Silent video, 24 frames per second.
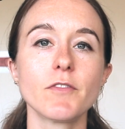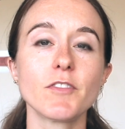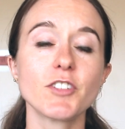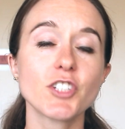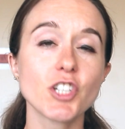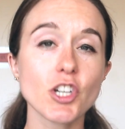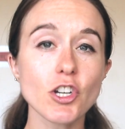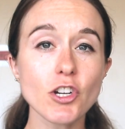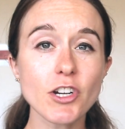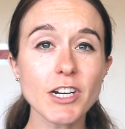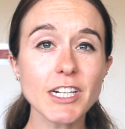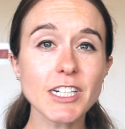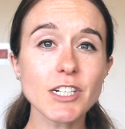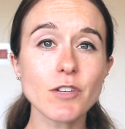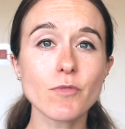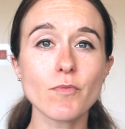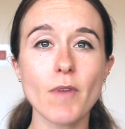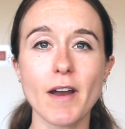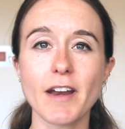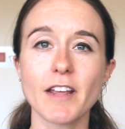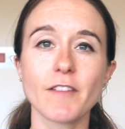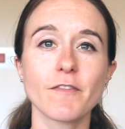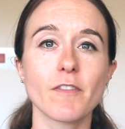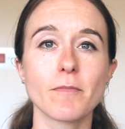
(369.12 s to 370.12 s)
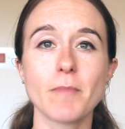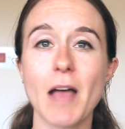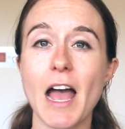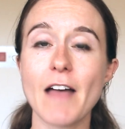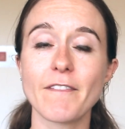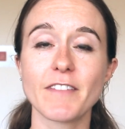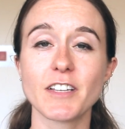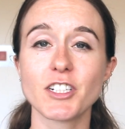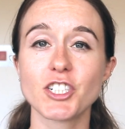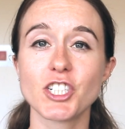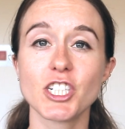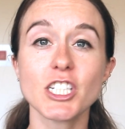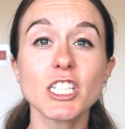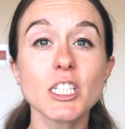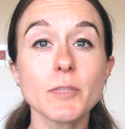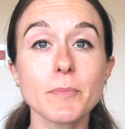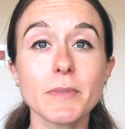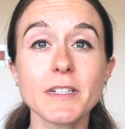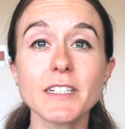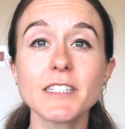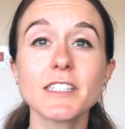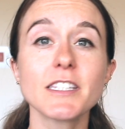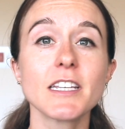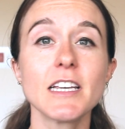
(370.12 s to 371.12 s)
Returning to running from having shin
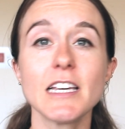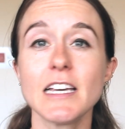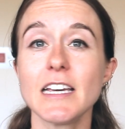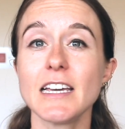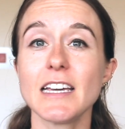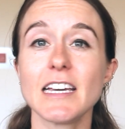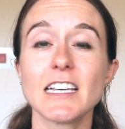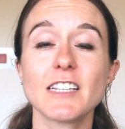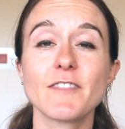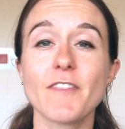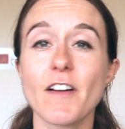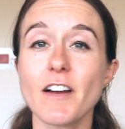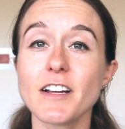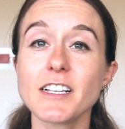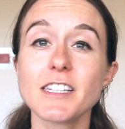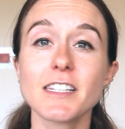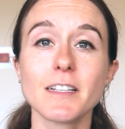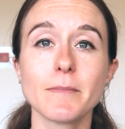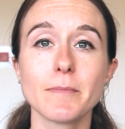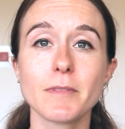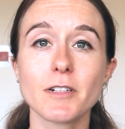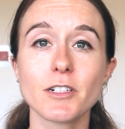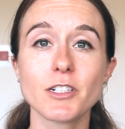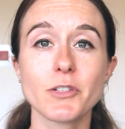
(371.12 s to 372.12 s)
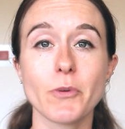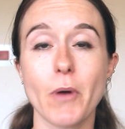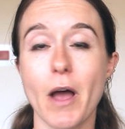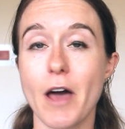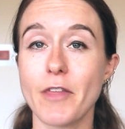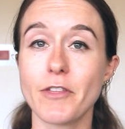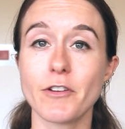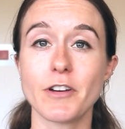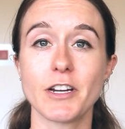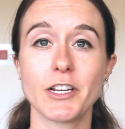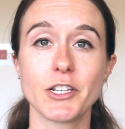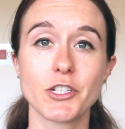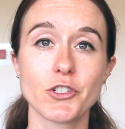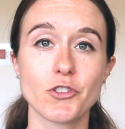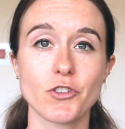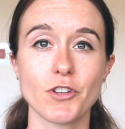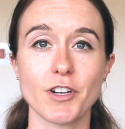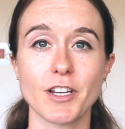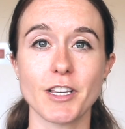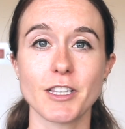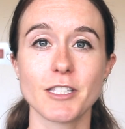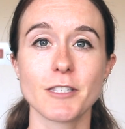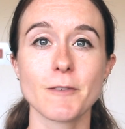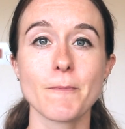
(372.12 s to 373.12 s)
splints is very similar to other
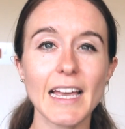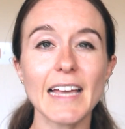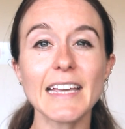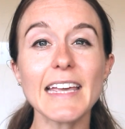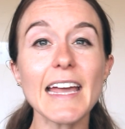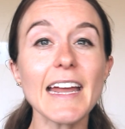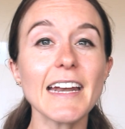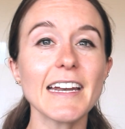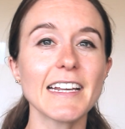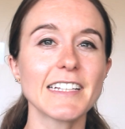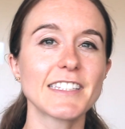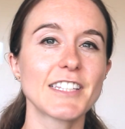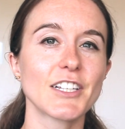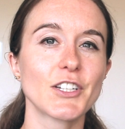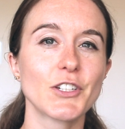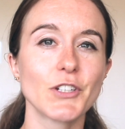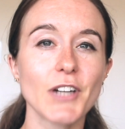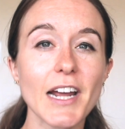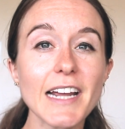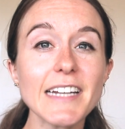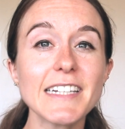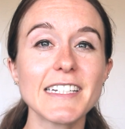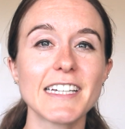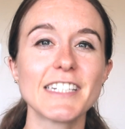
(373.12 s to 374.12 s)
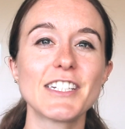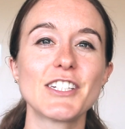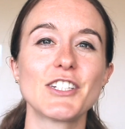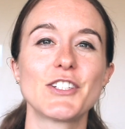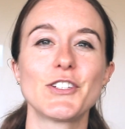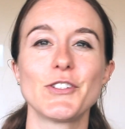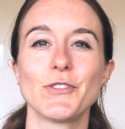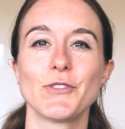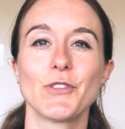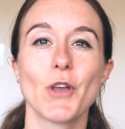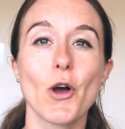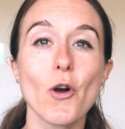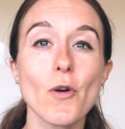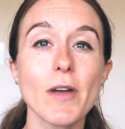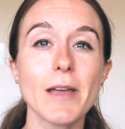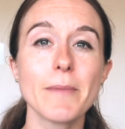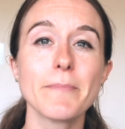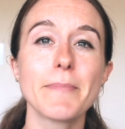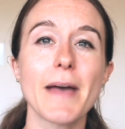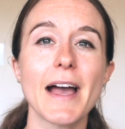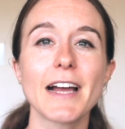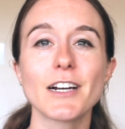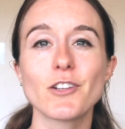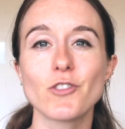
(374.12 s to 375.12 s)
injuries. Again, it's a good idea to do low
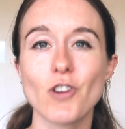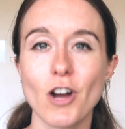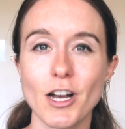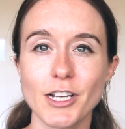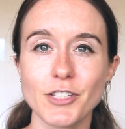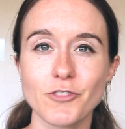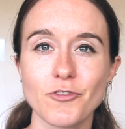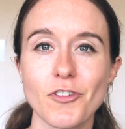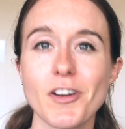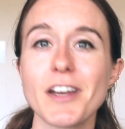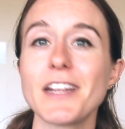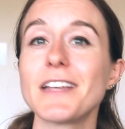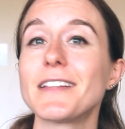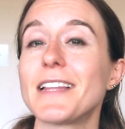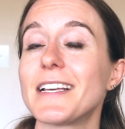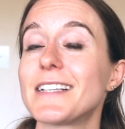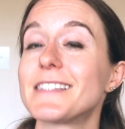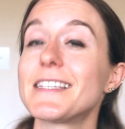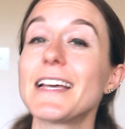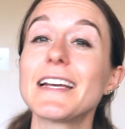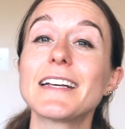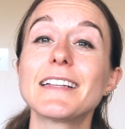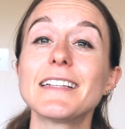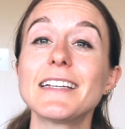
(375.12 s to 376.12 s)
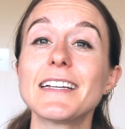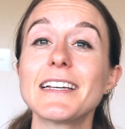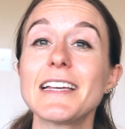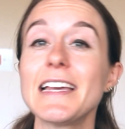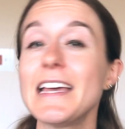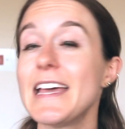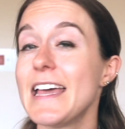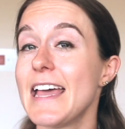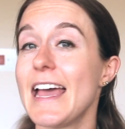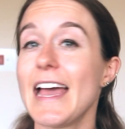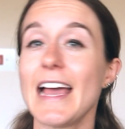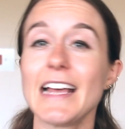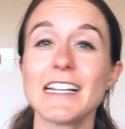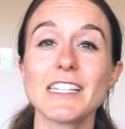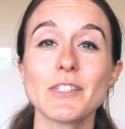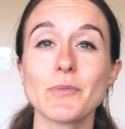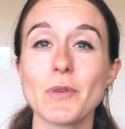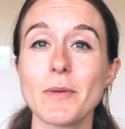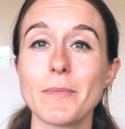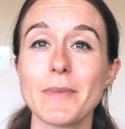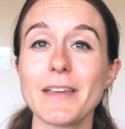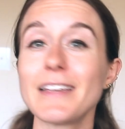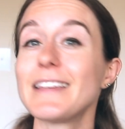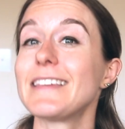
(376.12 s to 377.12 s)
impact cross training like cycling and
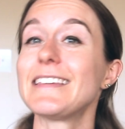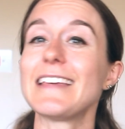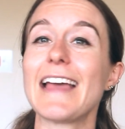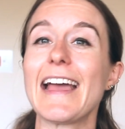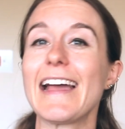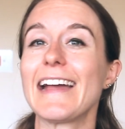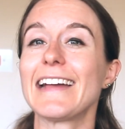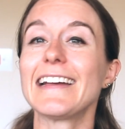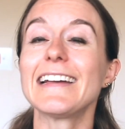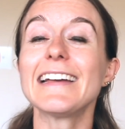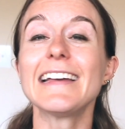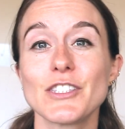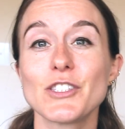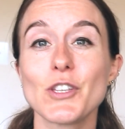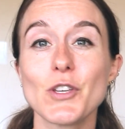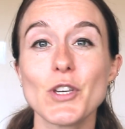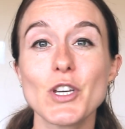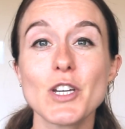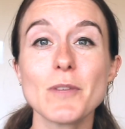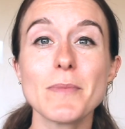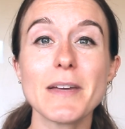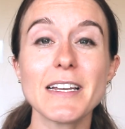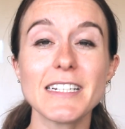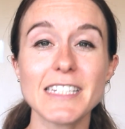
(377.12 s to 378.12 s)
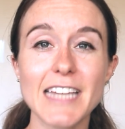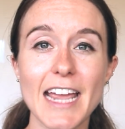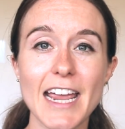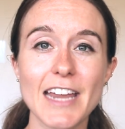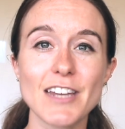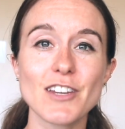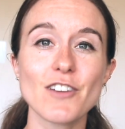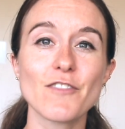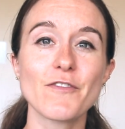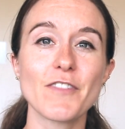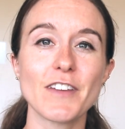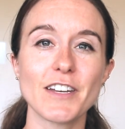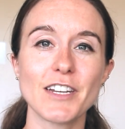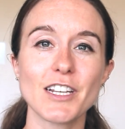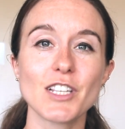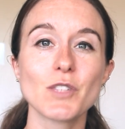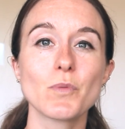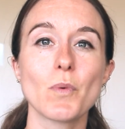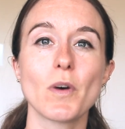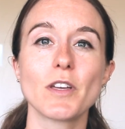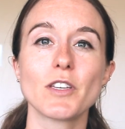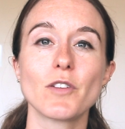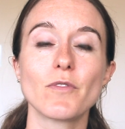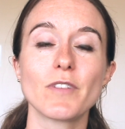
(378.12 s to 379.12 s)
swimming, yay, so you can maintain your
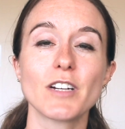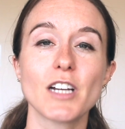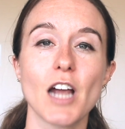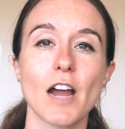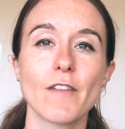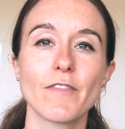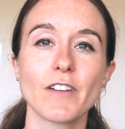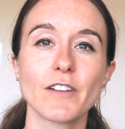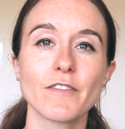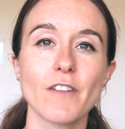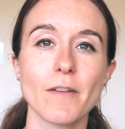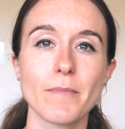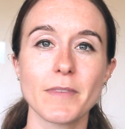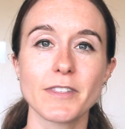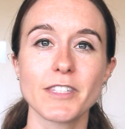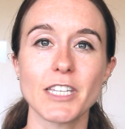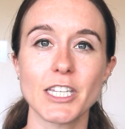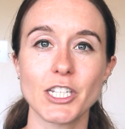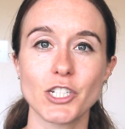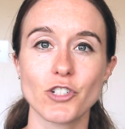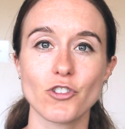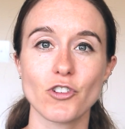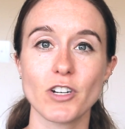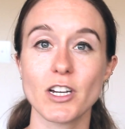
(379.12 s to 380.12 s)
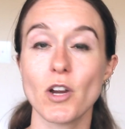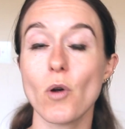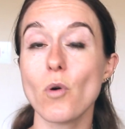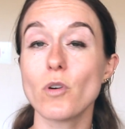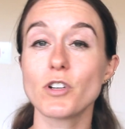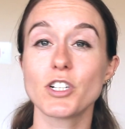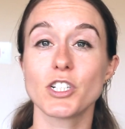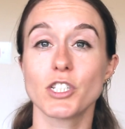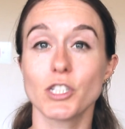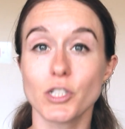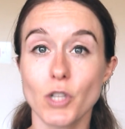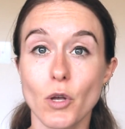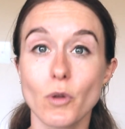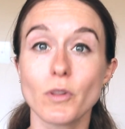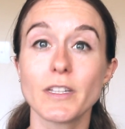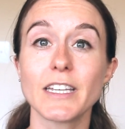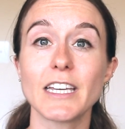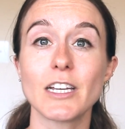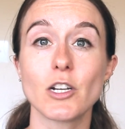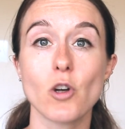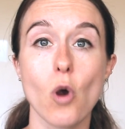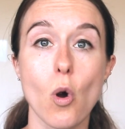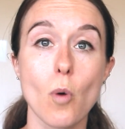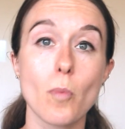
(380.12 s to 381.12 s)
fitness while you're recovering from this injury or just
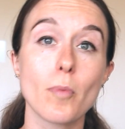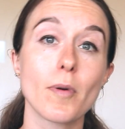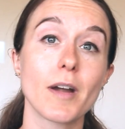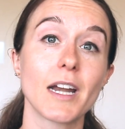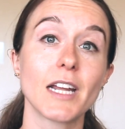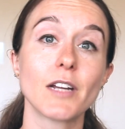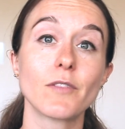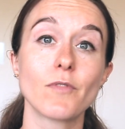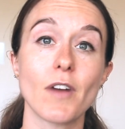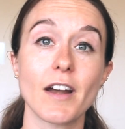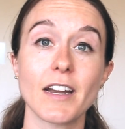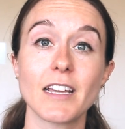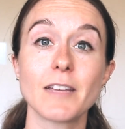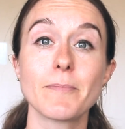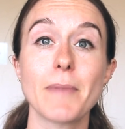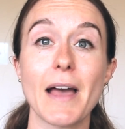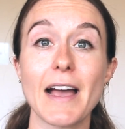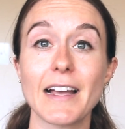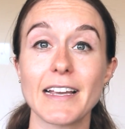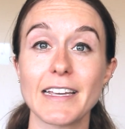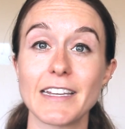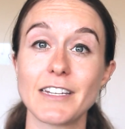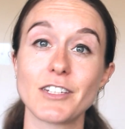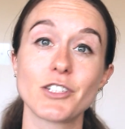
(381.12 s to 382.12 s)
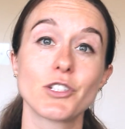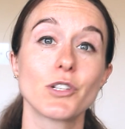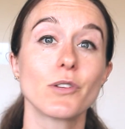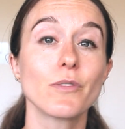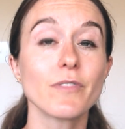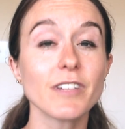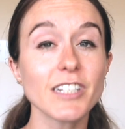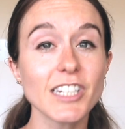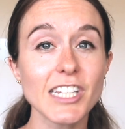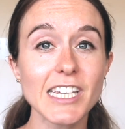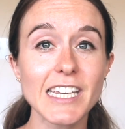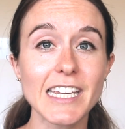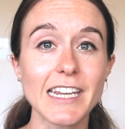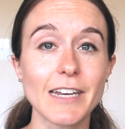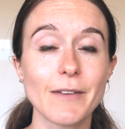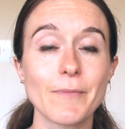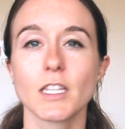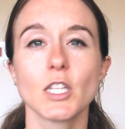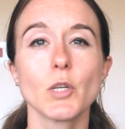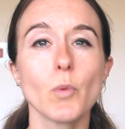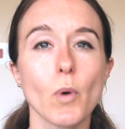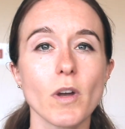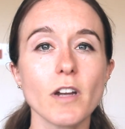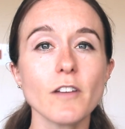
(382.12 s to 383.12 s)
slowly incorporating running back into your routine.
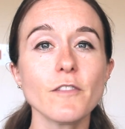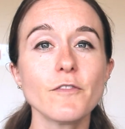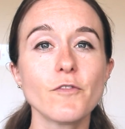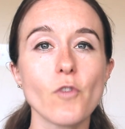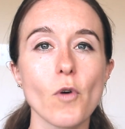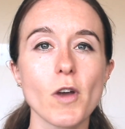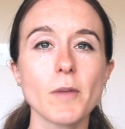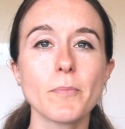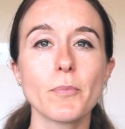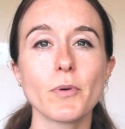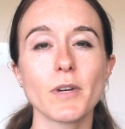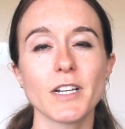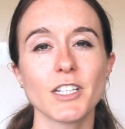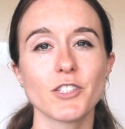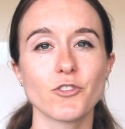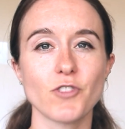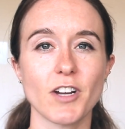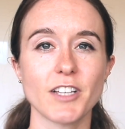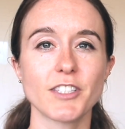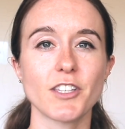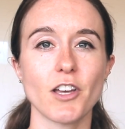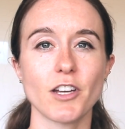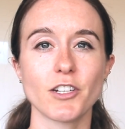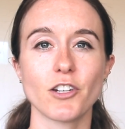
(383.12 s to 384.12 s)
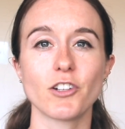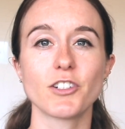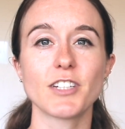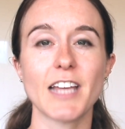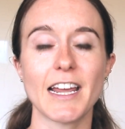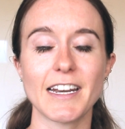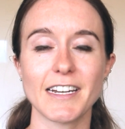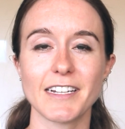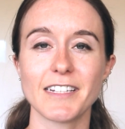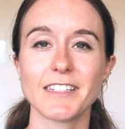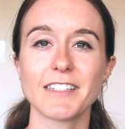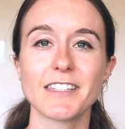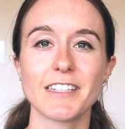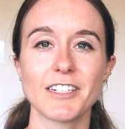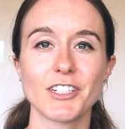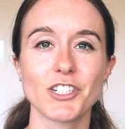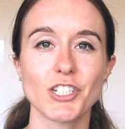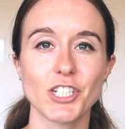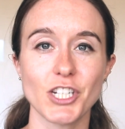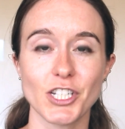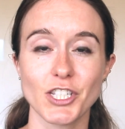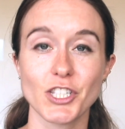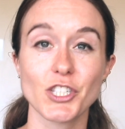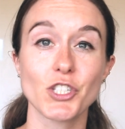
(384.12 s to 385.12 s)
You want to avoid putting stress on your tendons and
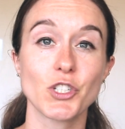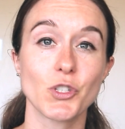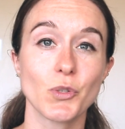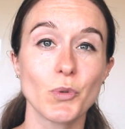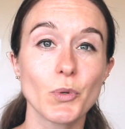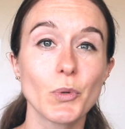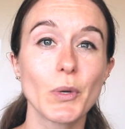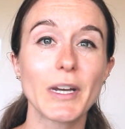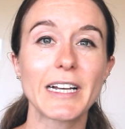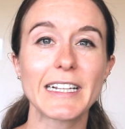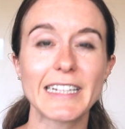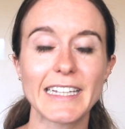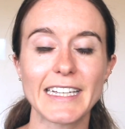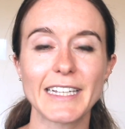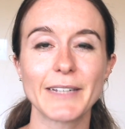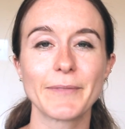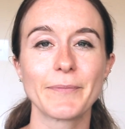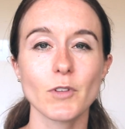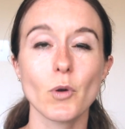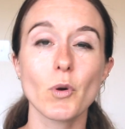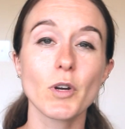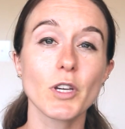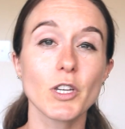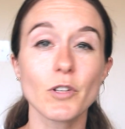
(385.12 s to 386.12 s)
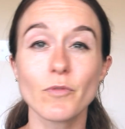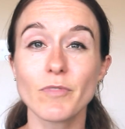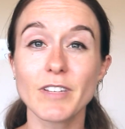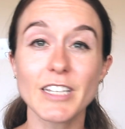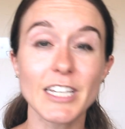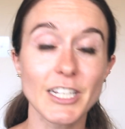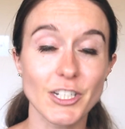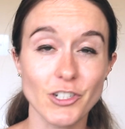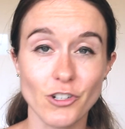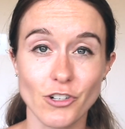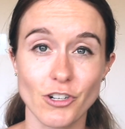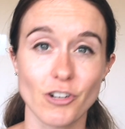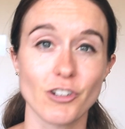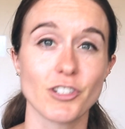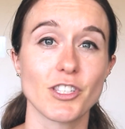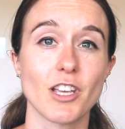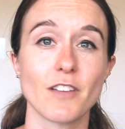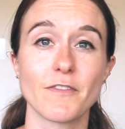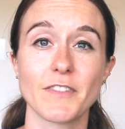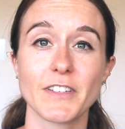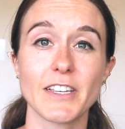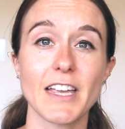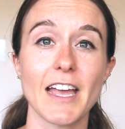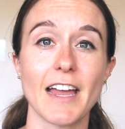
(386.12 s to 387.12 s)
shins too quickly, or you could re-injure
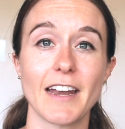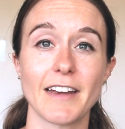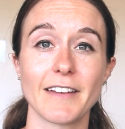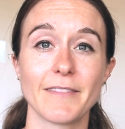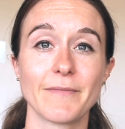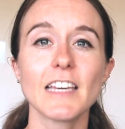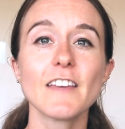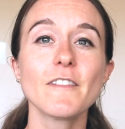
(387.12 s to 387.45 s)
yourself again.